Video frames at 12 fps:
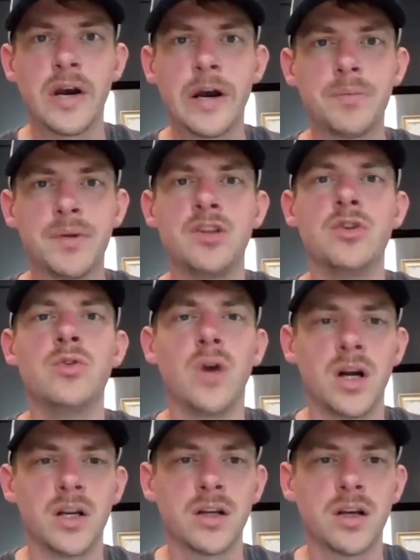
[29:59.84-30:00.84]
helping you
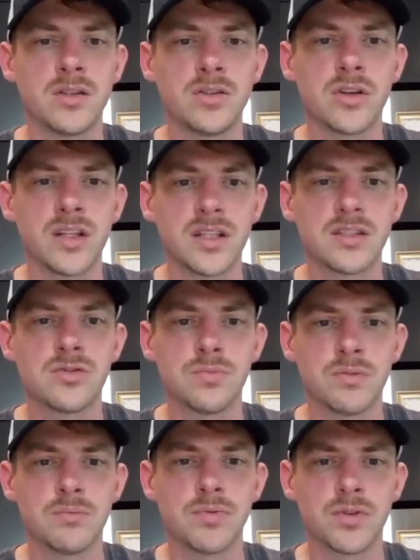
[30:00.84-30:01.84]
on a journey that's
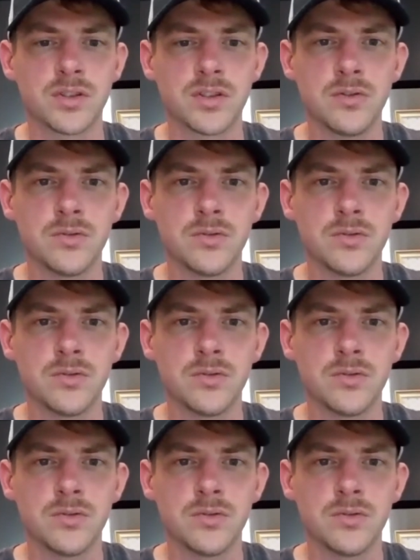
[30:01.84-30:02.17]
super important to